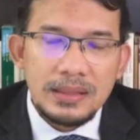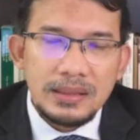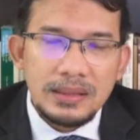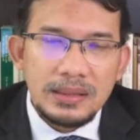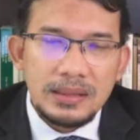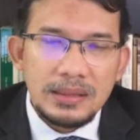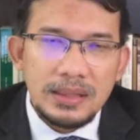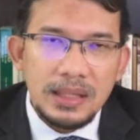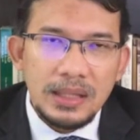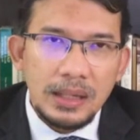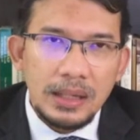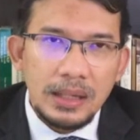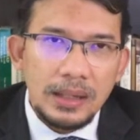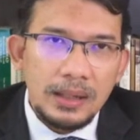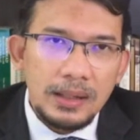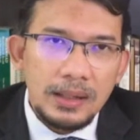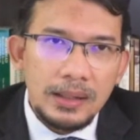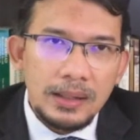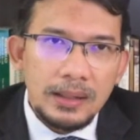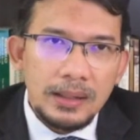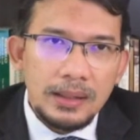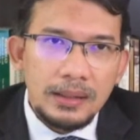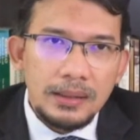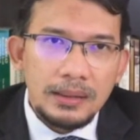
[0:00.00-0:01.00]
till
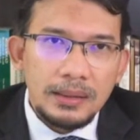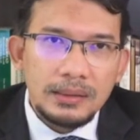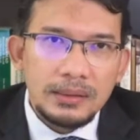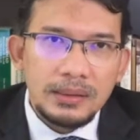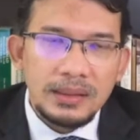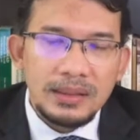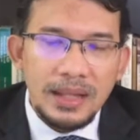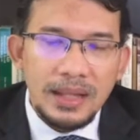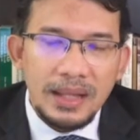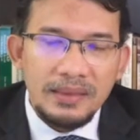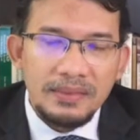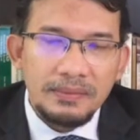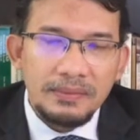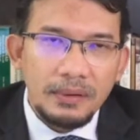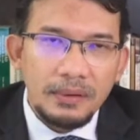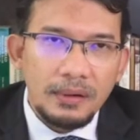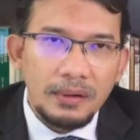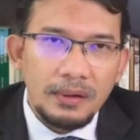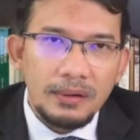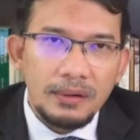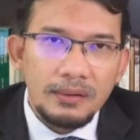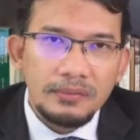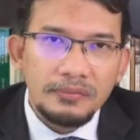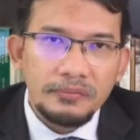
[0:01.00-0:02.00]
the death
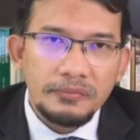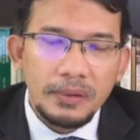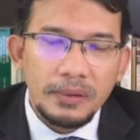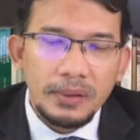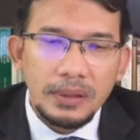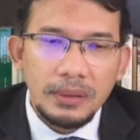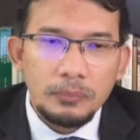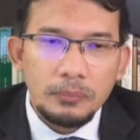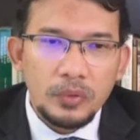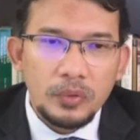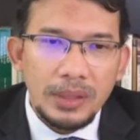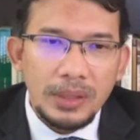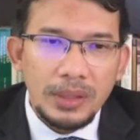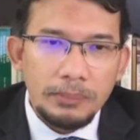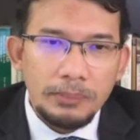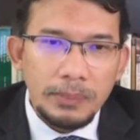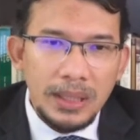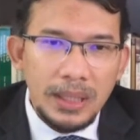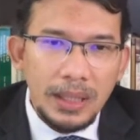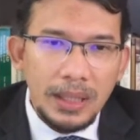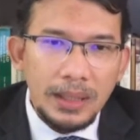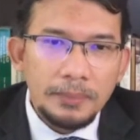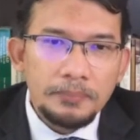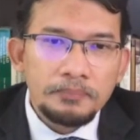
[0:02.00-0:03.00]
of Ibn
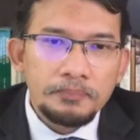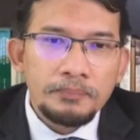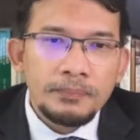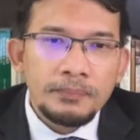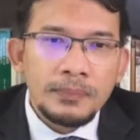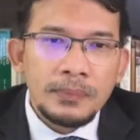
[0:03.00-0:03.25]
Taymiyyah.